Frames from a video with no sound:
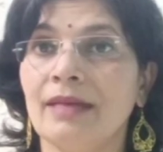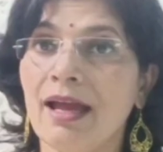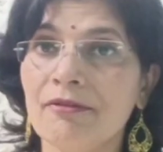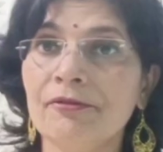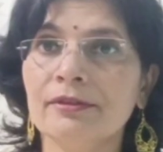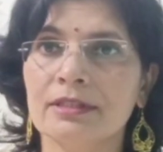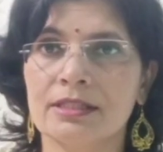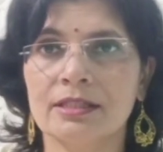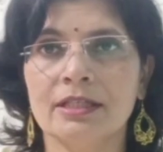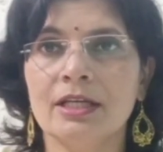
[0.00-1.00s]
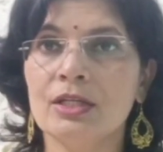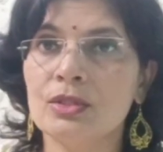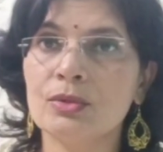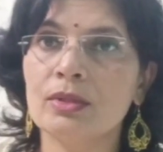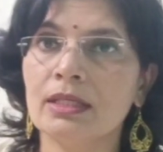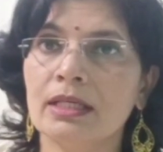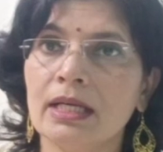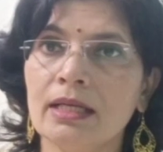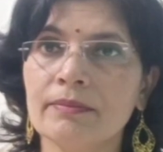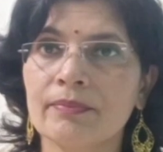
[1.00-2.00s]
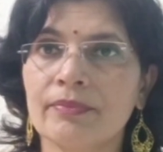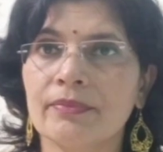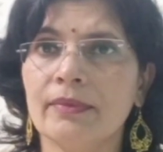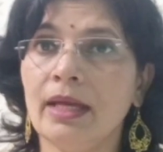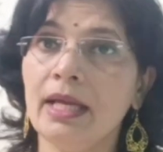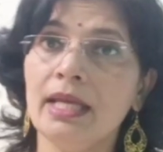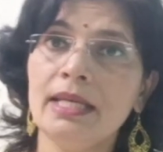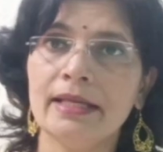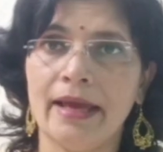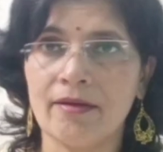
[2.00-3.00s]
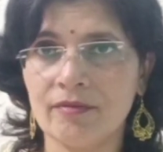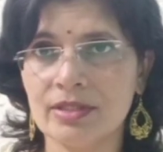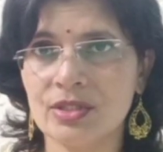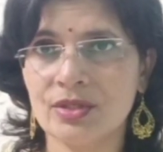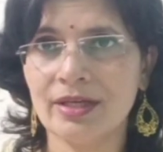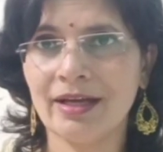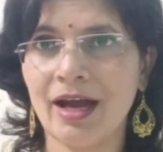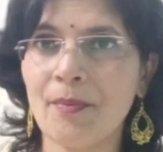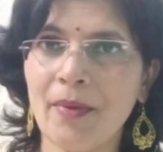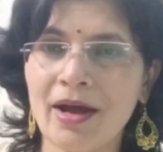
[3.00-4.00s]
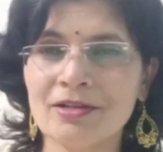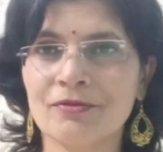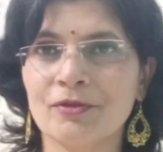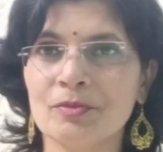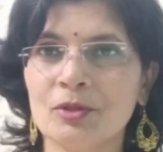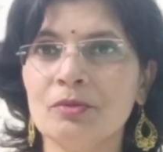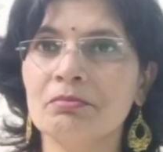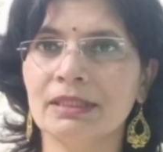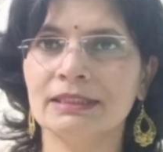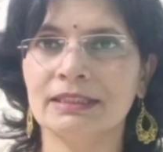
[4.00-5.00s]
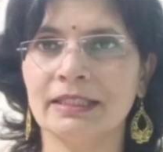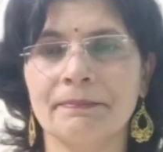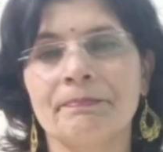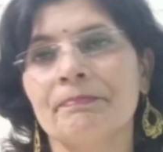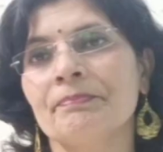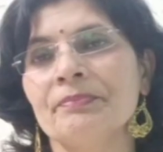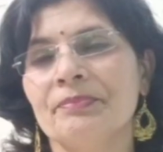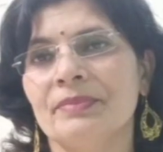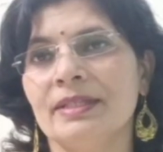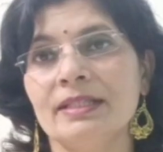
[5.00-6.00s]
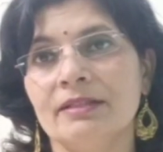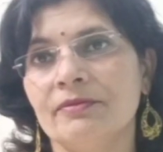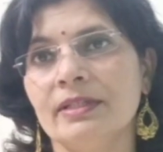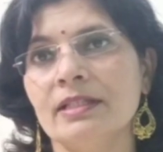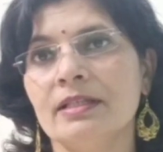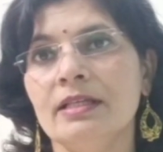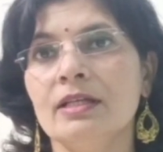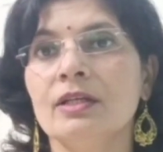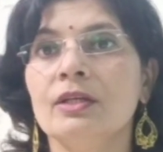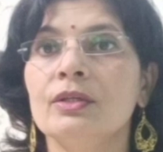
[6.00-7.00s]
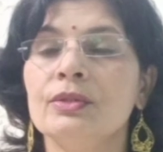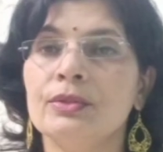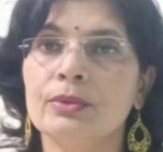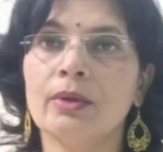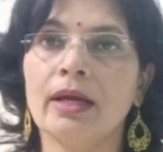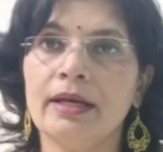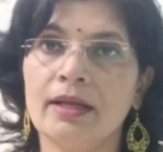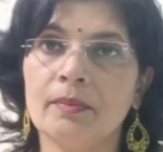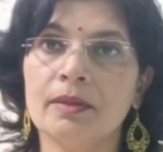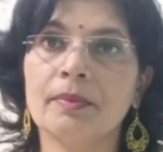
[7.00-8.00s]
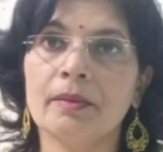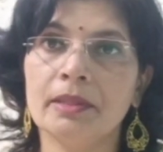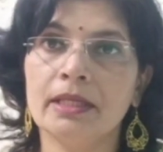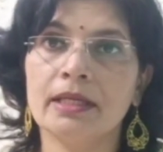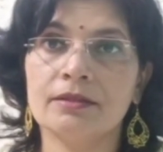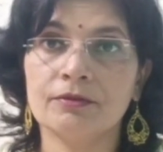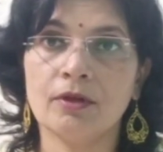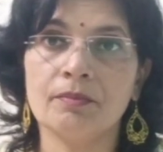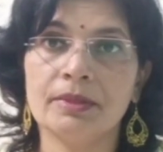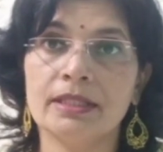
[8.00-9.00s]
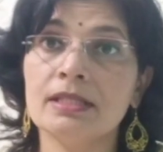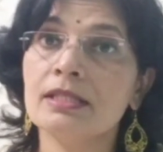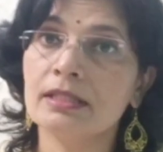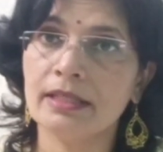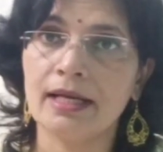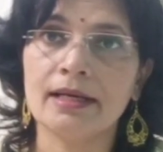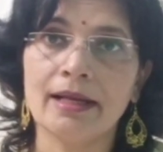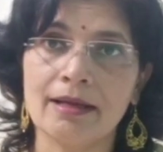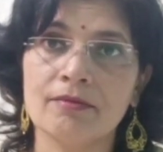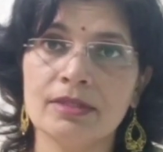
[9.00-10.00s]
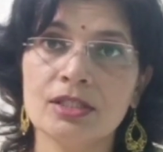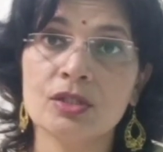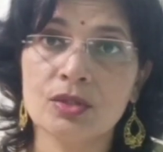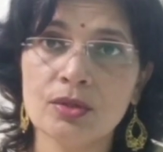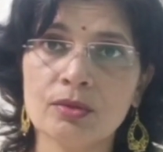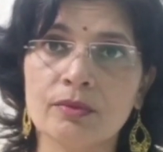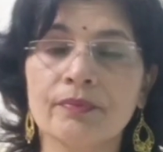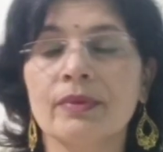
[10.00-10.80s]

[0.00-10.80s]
effort to learning any language apart from your mother tongue, then definitely you can develop communicative competence in that language too.